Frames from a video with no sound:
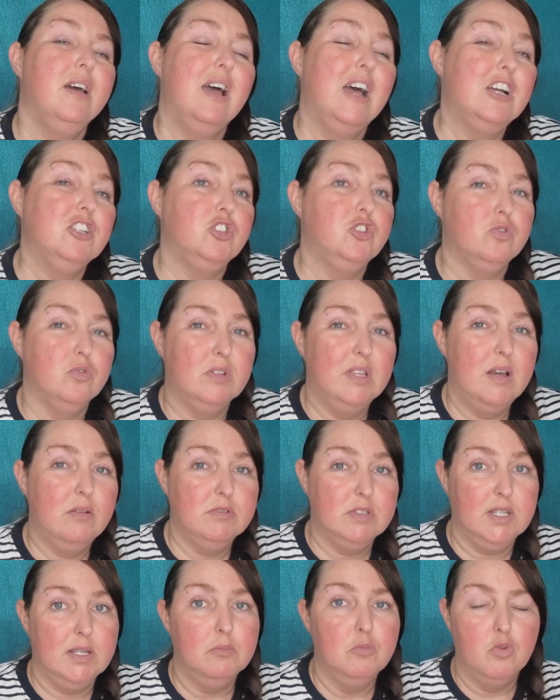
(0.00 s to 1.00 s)
as you know, that
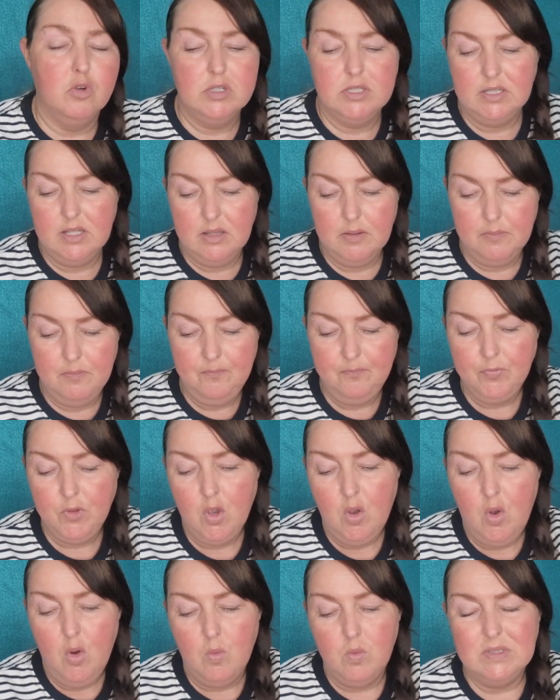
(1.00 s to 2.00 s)
was like most of them,
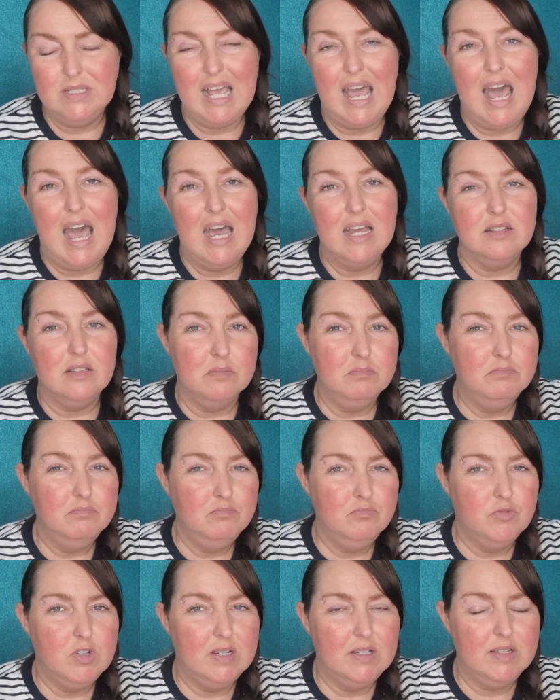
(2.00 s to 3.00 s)
was Adam,
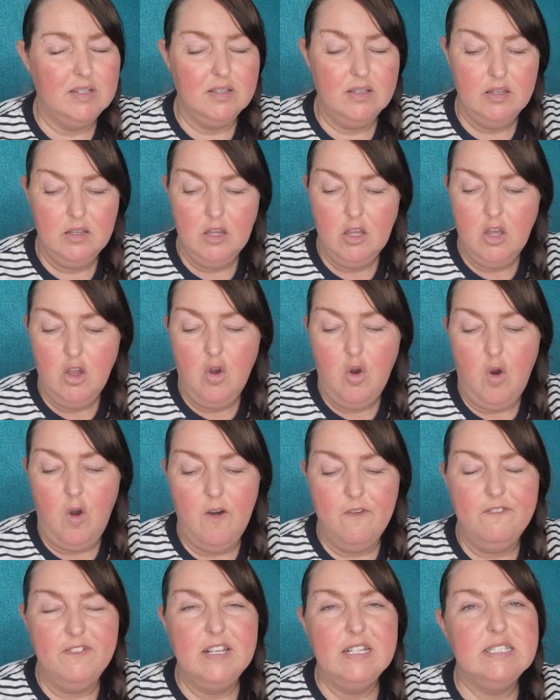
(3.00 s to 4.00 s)
right?
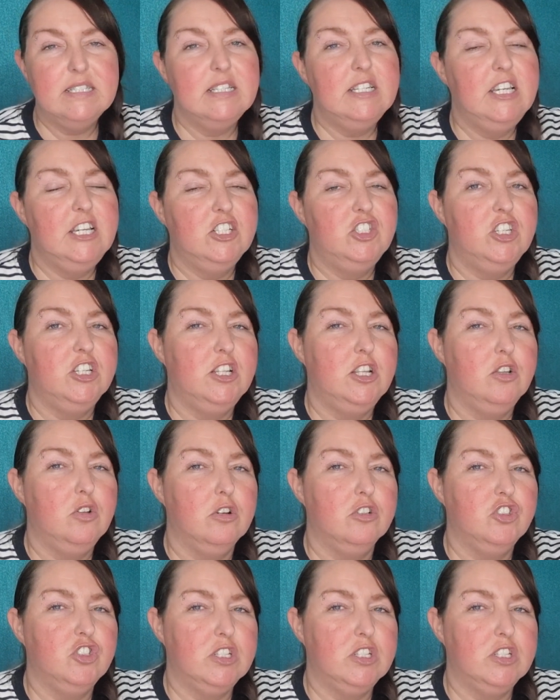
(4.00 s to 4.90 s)
Obviously he cheated on